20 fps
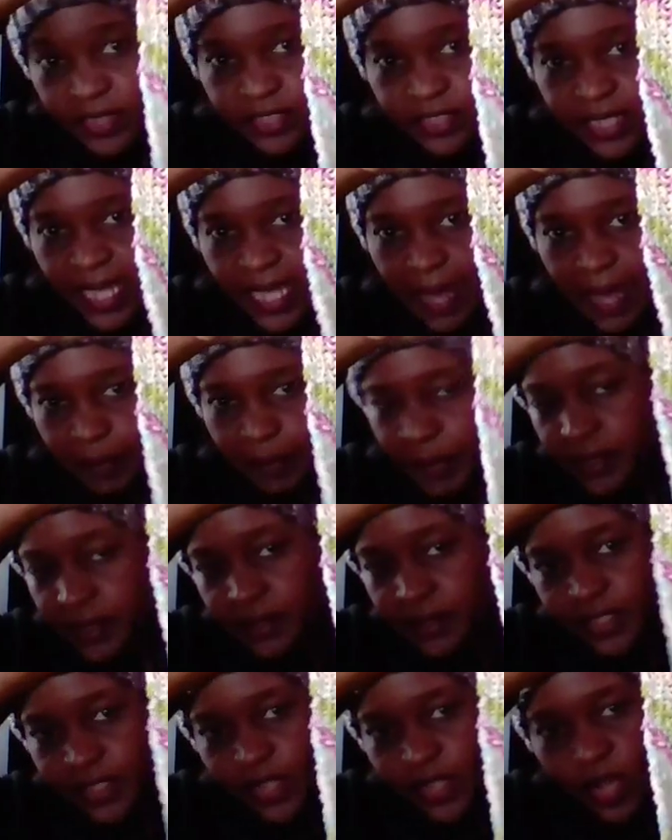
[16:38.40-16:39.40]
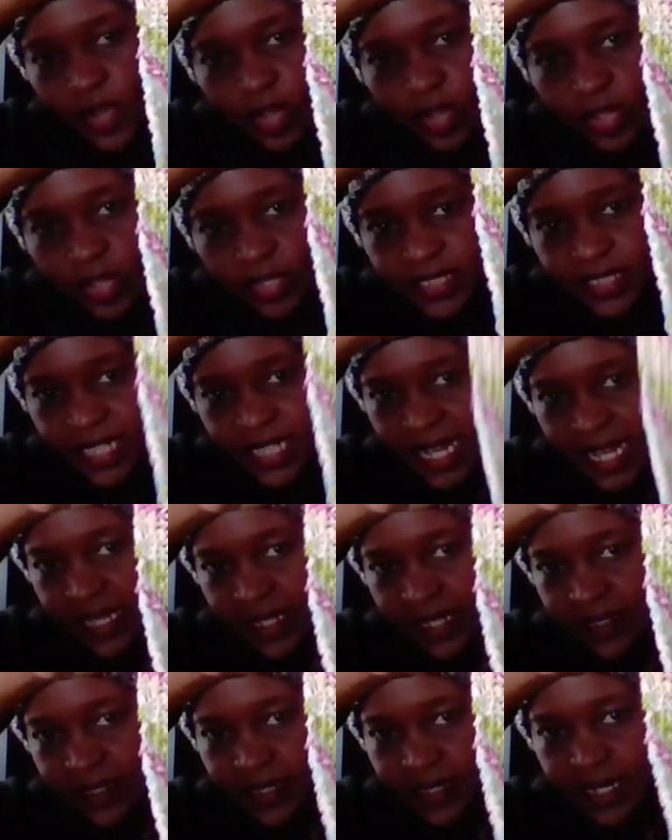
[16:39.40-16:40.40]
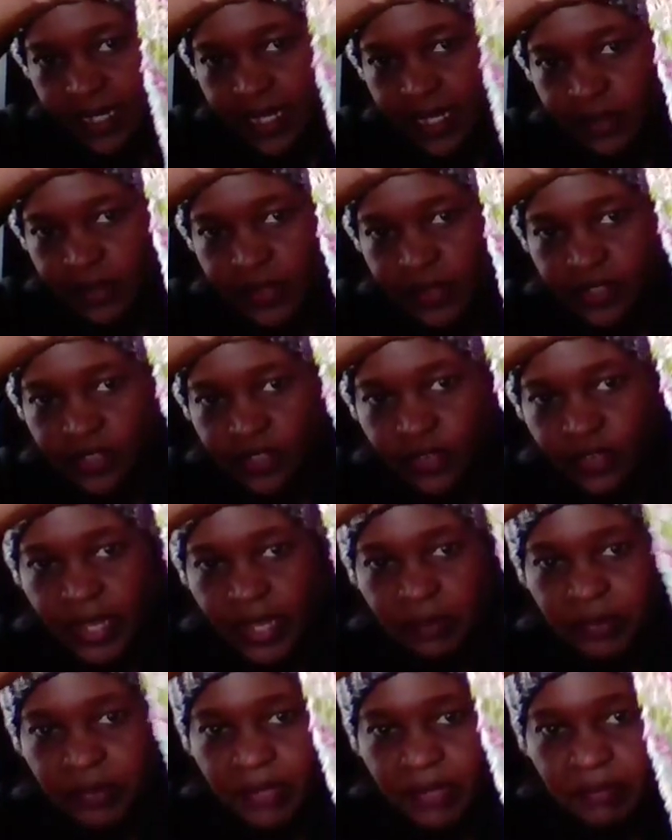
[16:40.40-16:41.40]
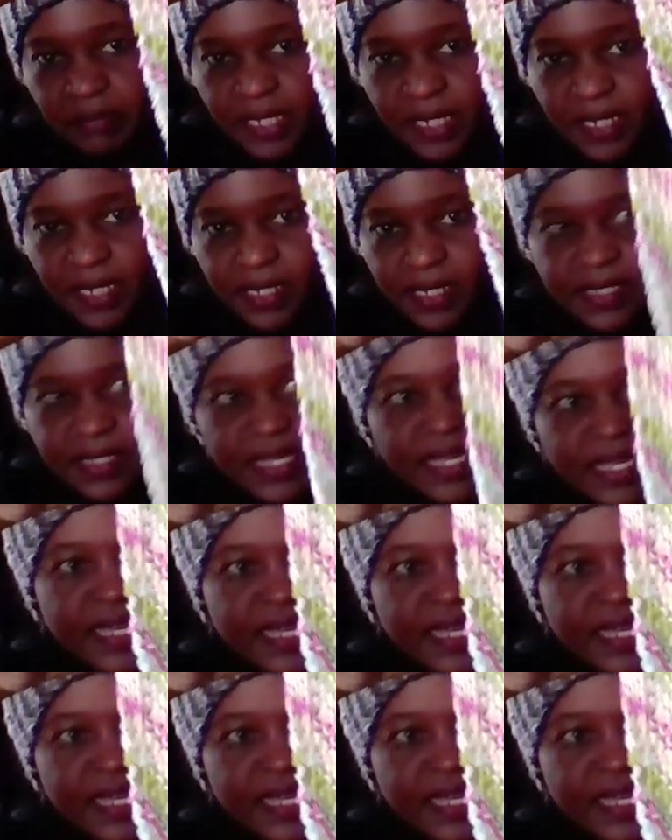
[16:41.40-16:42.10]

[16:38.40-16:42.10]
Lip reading: just happened to all tie in together, which is great. But because